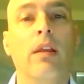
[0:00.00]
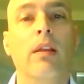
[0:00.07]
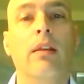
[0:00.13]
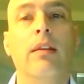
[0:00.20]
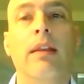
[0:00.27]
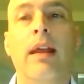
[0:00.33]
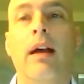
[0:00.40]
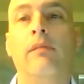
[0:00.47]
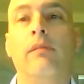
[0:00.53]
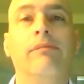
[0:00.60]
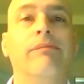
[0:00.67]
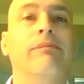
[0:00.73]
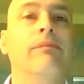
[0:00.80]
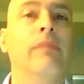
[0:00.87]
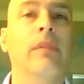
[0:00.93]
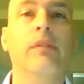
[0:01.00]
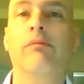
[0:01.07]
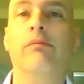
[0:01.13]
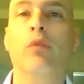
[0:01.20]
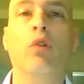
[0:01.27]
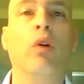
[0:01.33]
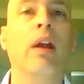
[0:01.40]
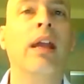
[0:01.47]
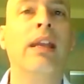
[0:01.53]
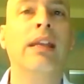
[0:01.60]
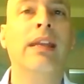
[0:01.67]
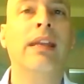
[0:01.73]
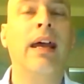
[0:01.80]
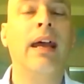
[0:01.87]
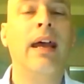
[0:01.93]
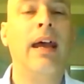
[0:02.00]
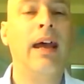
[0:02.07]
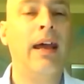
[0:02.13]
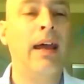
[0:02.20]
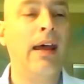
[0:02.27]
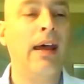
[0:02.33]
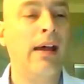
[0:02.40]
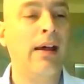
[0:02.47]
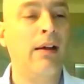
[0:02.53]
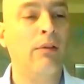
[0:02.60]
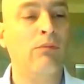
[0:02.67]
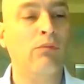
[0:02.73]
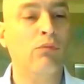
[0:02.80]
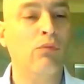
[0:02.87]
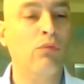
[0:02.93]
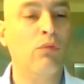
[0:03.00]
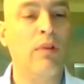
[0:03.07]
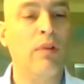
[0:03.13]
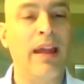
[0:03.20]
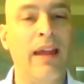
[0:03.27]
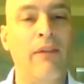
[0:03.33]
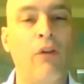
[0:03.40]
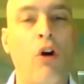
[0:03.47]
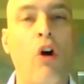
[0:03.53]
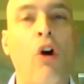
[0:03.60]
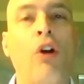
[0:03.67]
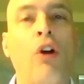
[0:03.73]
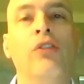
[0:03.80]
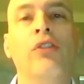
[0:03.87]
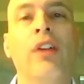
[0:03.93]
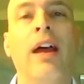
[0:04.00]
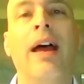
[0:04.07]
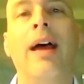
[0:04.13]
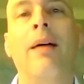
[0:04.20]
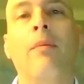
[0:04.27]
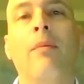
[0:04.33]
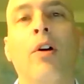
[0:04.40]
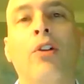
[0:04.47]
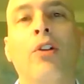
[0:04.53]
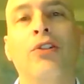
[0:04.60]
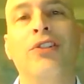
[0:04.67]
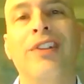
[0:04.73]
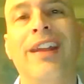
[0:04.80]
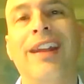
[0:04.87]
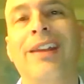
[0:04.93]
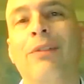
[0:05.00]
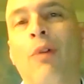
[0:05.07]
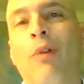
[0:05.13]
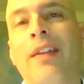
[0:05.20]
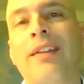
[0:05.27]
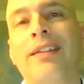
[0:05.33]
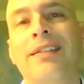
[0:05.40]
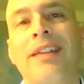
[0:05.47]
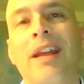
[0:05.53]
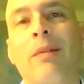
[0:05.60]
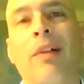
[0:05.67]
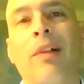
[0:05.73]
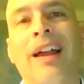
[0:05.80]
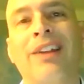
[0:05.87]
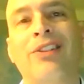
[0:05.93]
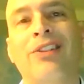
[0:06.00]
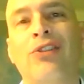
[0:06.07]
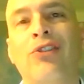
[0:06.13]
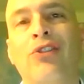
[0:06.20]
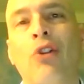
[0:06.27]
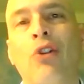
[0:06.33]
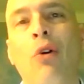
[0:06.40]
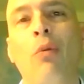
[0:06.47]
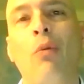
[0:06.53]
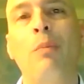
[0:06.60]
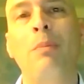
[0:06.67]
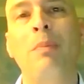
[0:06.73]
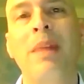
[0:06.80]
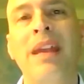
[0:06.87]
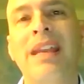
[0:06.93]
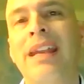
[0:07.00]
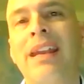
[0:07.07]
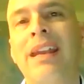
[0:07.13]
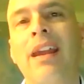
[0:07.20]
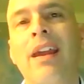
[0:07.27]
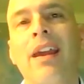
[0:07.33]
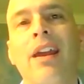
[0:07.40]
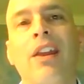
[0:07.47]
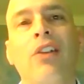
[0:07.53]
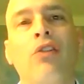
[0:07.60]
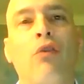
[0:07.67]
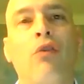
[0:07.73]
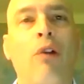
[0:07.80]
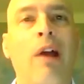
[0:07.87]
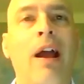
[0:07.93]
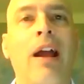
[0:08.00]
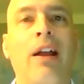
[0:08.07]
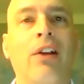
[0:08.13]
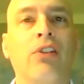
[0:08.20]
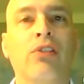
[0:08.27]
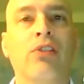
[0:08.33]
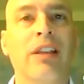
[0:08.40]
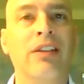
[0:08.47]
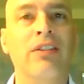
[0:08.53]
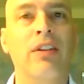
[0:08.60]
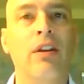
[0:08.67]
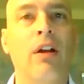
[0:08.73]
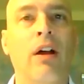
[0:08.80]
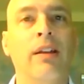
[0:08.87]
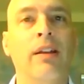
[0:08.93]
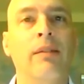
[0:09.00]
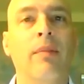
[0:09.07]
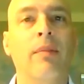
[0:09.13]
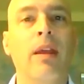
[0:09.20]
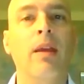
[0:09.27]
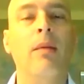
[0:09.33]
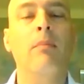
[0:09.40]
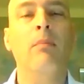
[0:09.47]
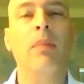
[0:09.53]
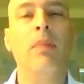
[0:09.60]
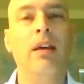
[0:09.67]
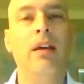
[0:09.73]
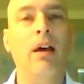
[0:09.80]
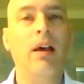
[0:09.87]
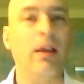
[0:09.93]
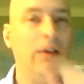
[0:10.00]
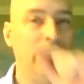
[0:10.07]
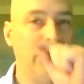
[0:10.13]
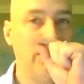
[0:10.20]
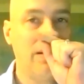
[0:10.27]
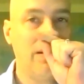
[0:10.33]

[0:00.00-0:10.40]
Now, granted, I have a hard time understanding why this table has so many dryers listed on it, because